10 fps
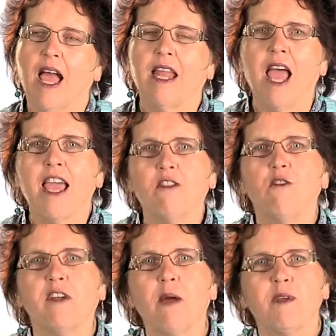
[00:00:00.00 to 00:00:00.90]
and I
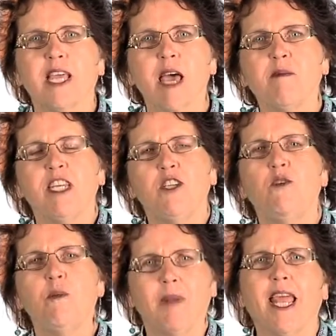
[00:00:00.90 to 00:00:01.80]
thought I was coming
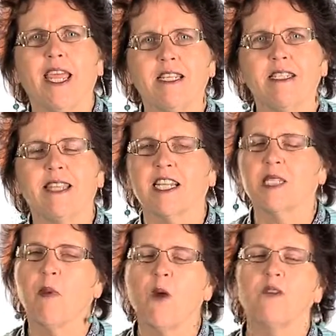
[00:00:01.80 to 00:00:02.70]
to a place that
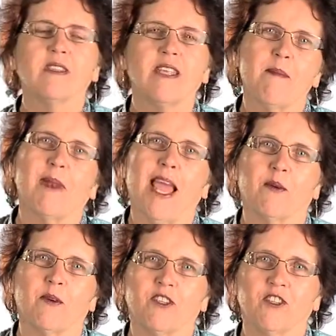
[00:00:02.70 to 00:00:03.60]
spoke the same
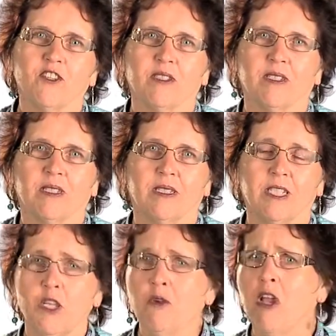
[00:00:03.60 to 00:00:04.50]
language.
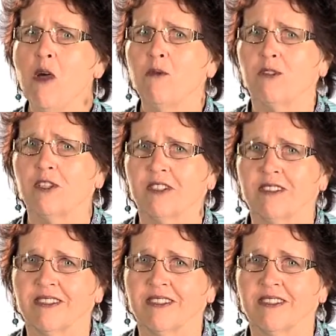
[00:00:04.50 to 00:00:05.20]
You don't.